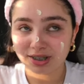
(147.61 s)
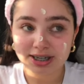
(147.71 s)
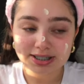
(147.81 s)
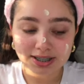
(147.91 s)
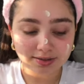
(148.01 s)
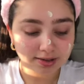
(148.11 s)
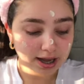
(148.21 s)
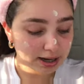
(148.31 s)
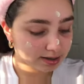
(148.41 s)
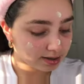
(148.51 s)
crazy?
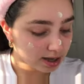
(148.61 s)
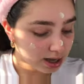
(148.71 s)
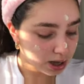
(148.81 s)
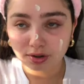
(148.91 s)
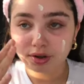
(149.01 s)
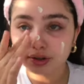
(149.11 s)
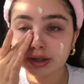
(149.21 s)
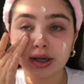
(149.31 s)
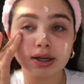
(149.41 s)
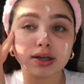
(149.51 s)
Yeah. Oh,
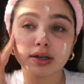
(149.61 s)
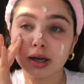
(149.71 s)
I hate it.